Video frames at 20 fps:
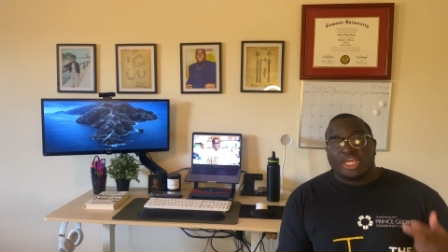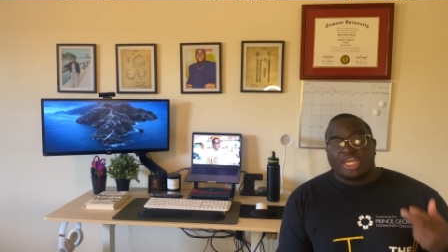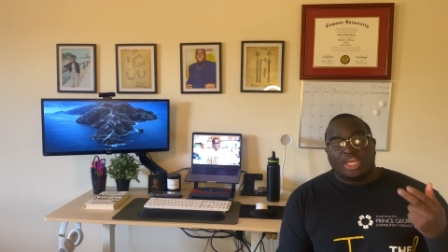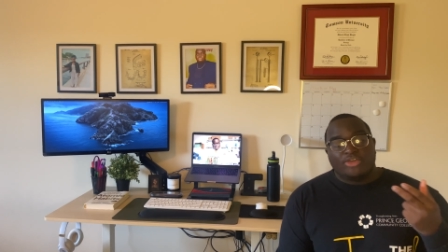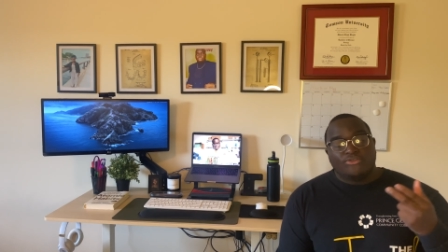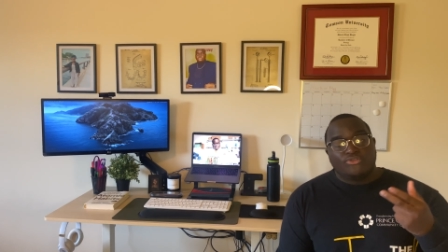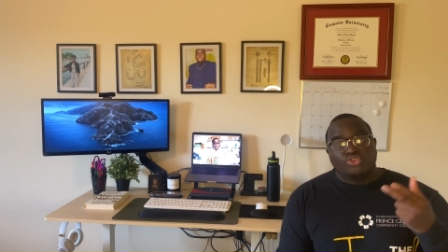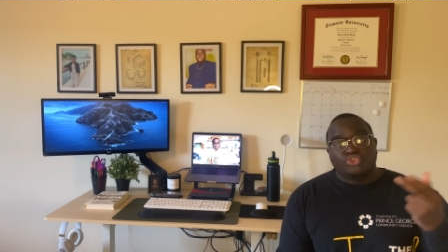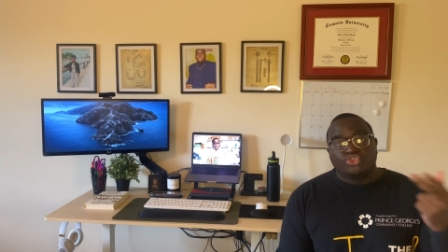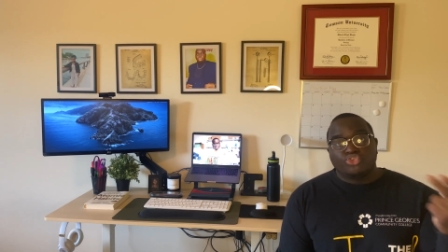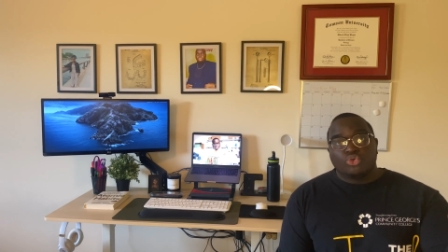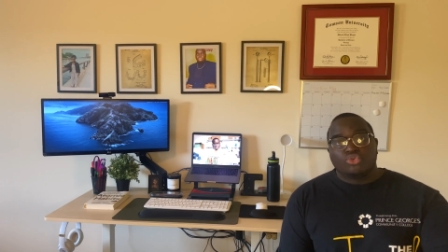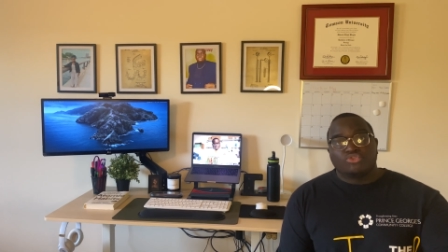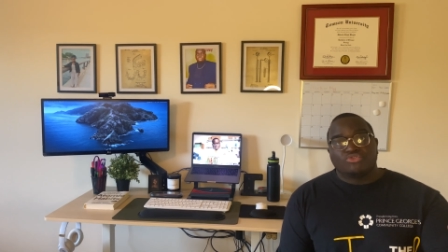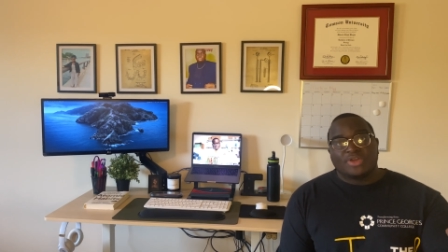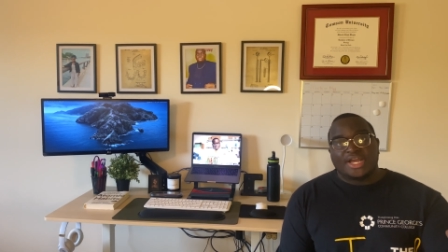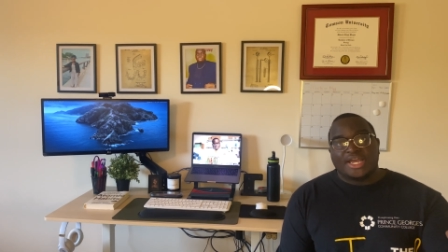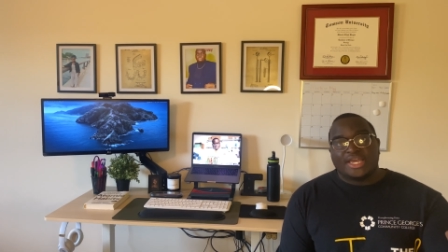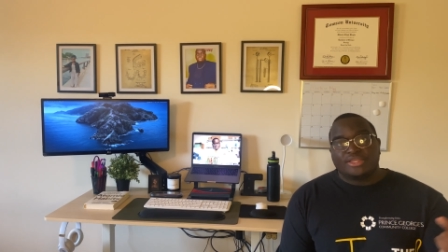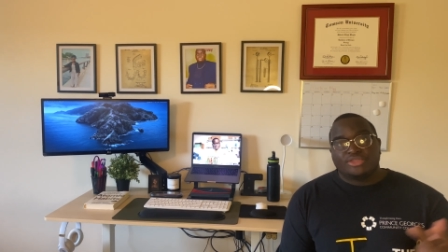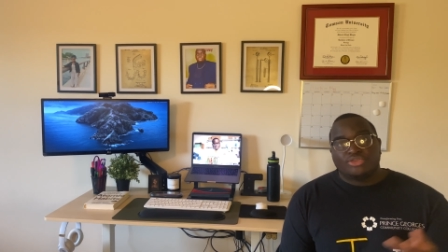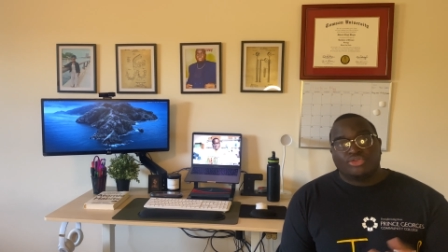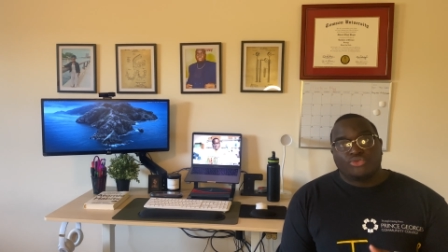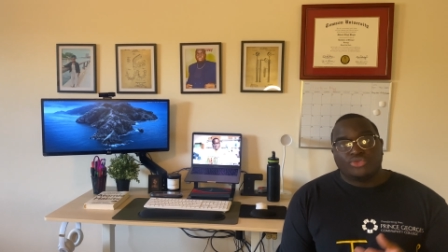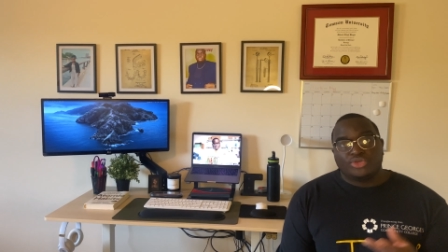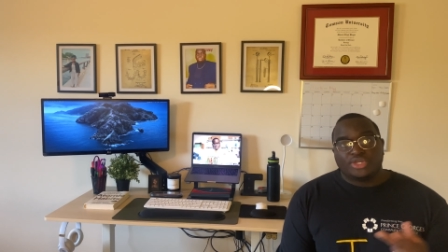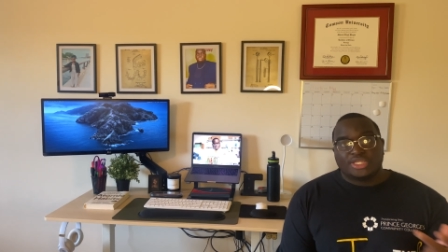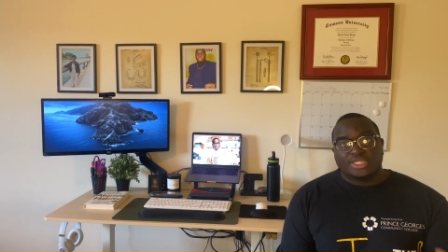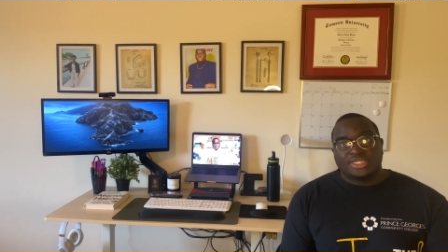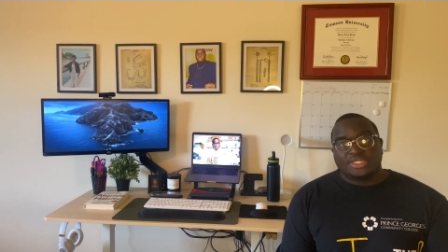if you do it right, you
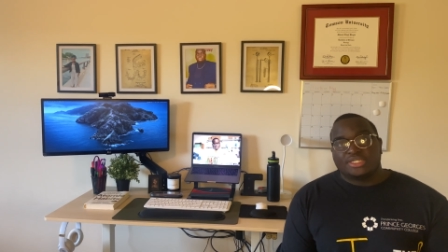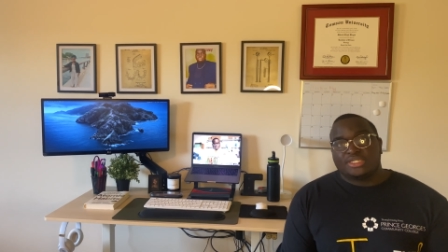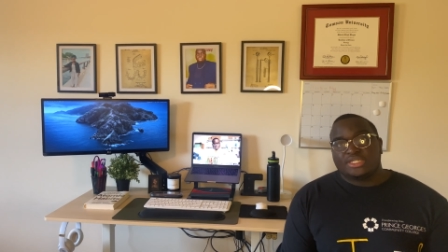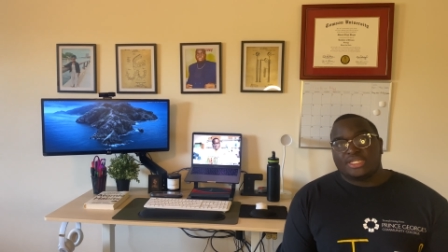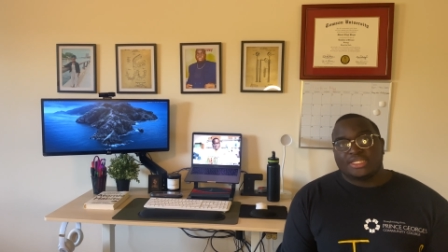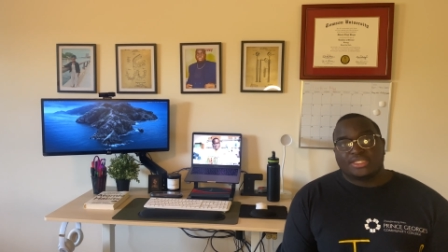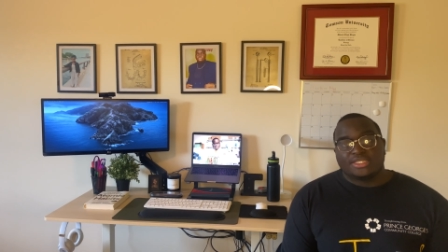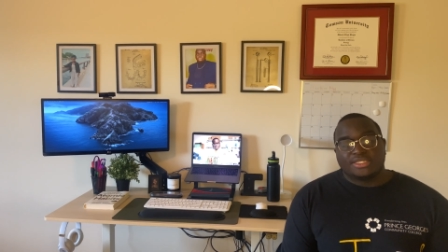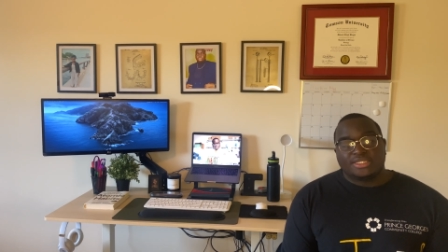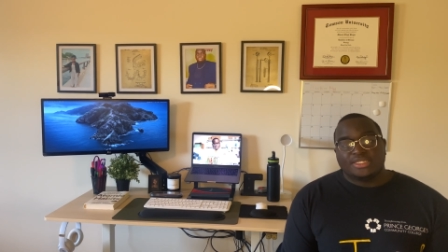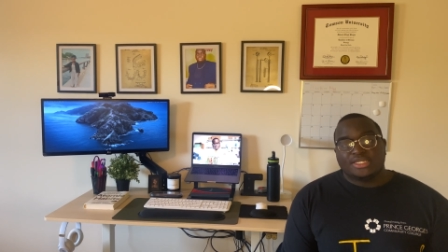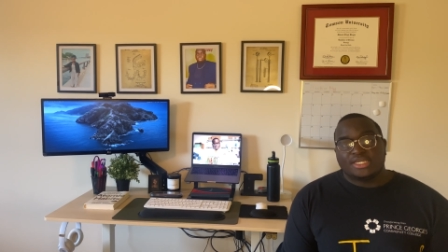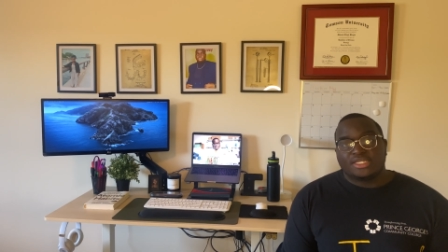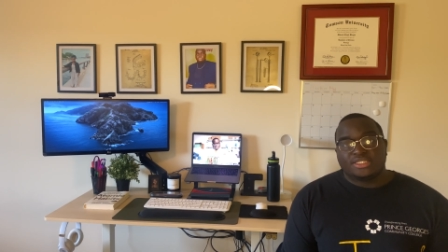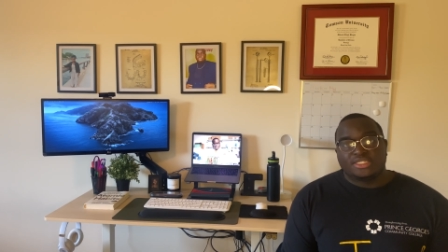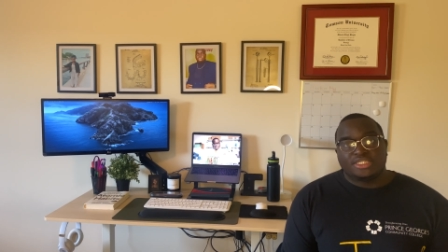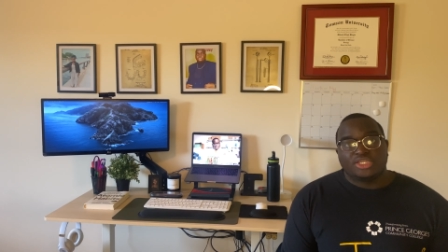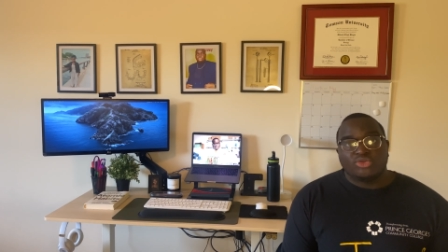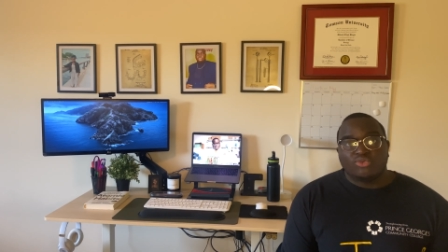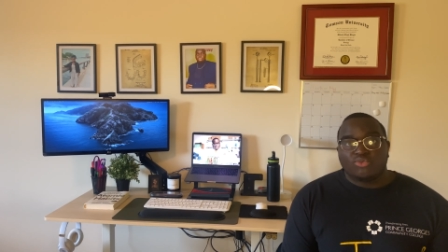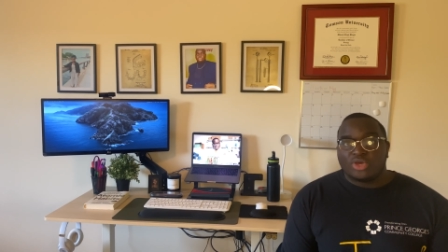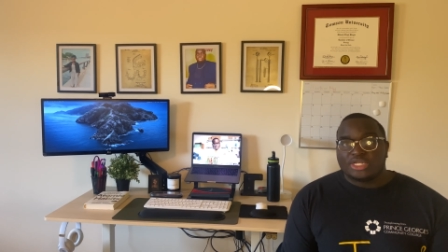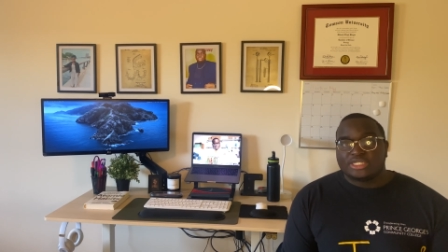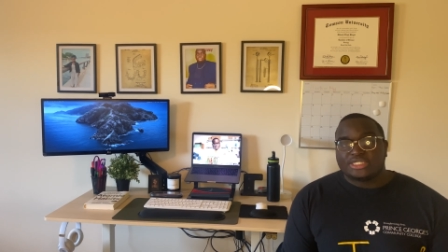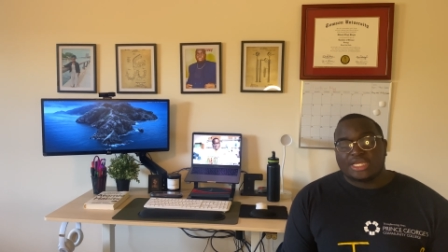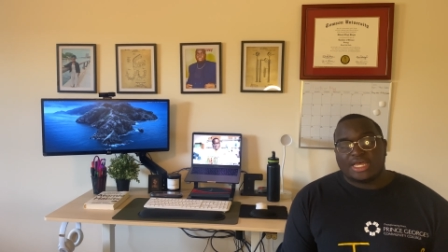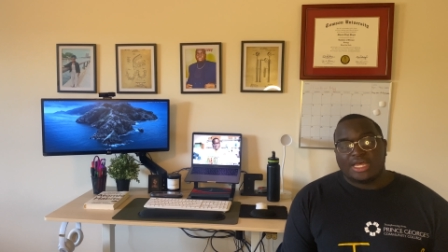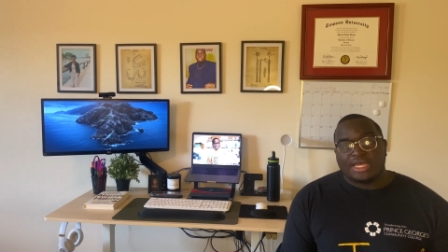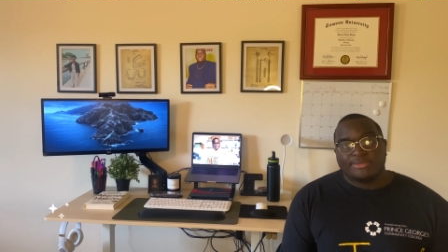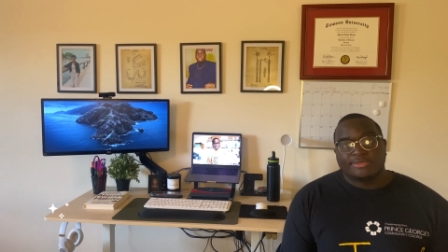only get to take the D A T one
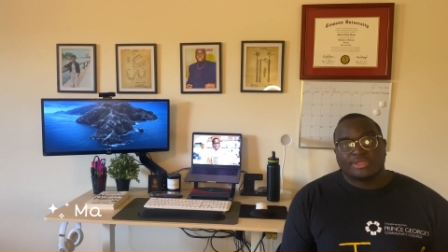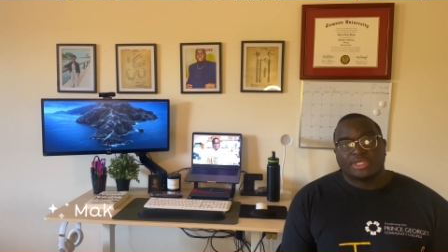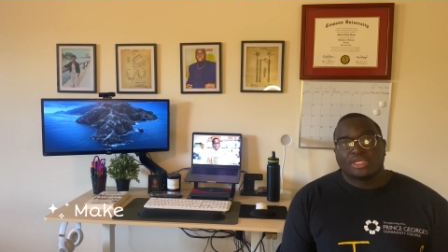time.